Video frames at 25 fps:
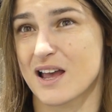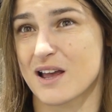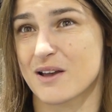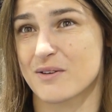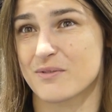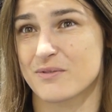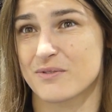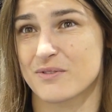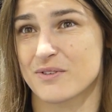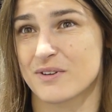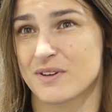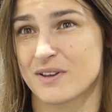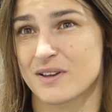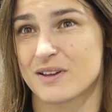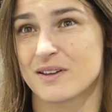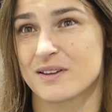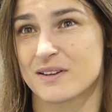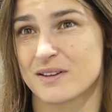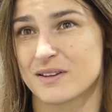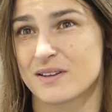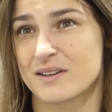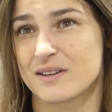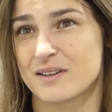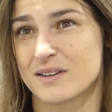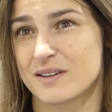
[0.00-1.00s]

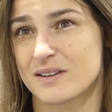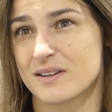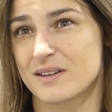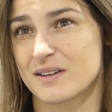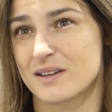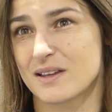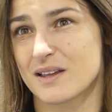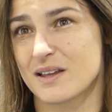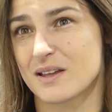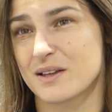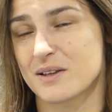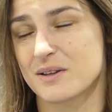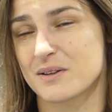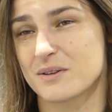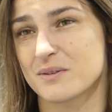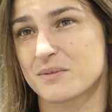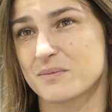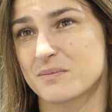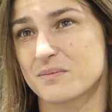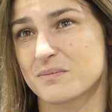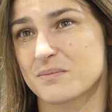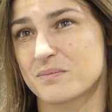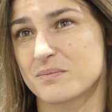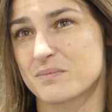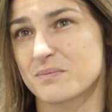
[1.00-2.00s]
have.
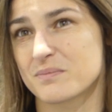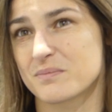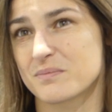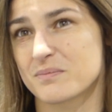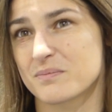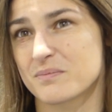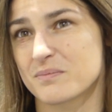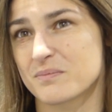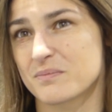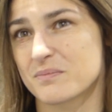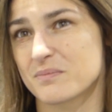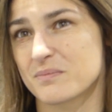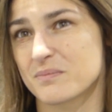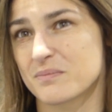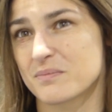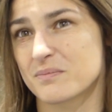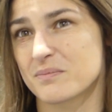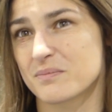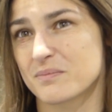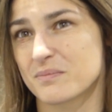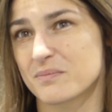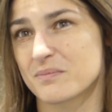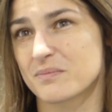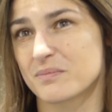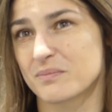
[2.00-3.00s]
Let's talk about the fight
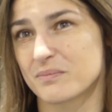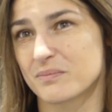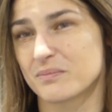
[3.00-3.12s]
itself.